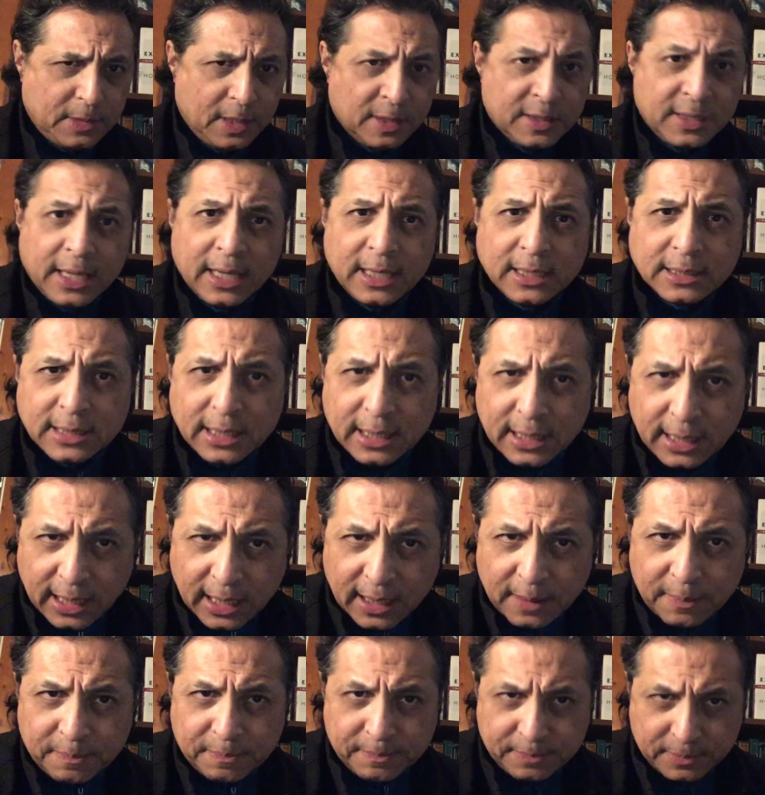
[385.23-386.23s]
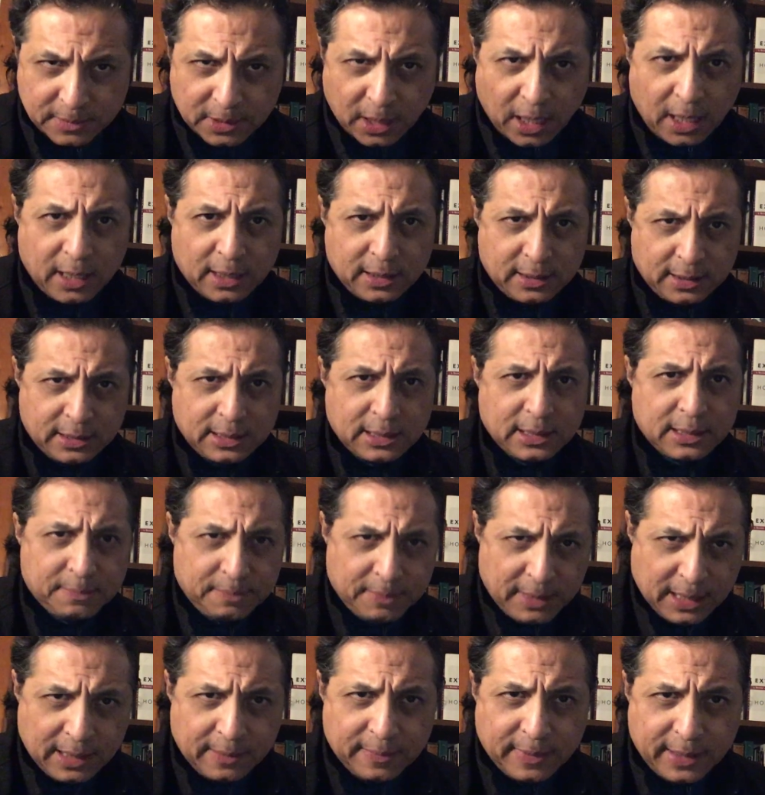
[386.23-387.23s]
things that he thought
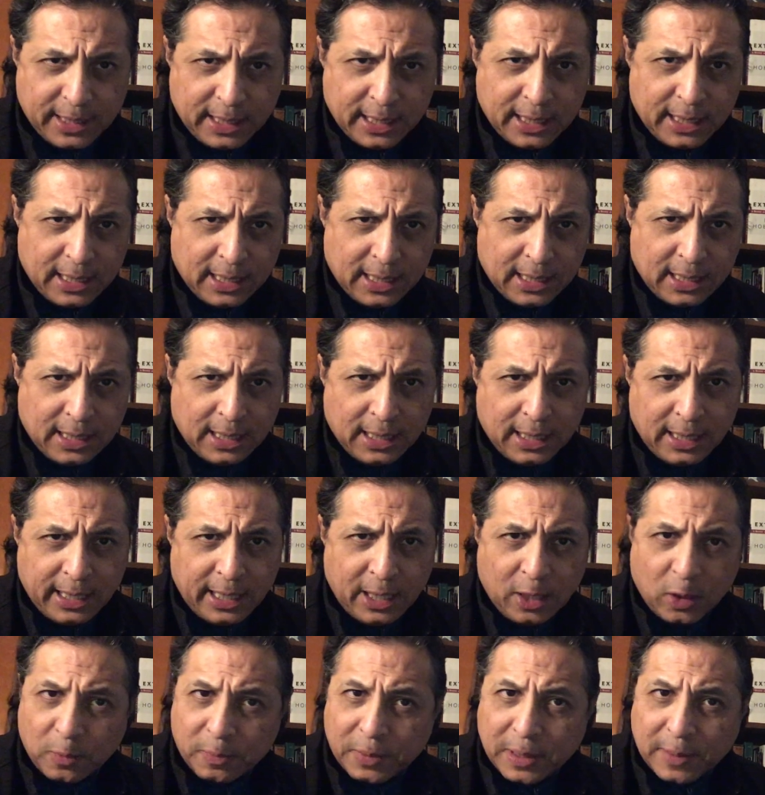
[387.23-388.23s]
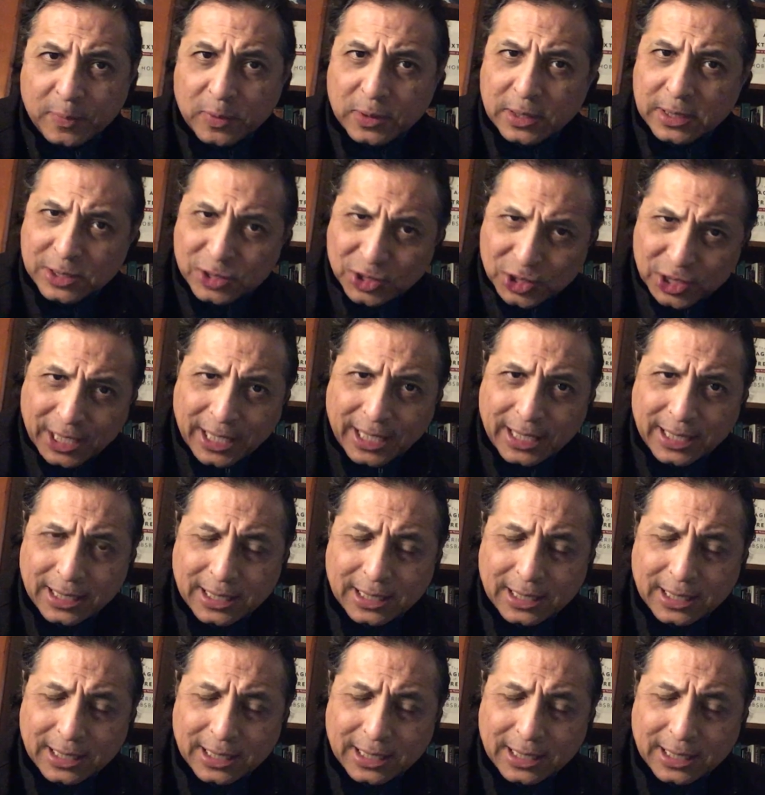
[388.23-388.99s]
maybe held people in check.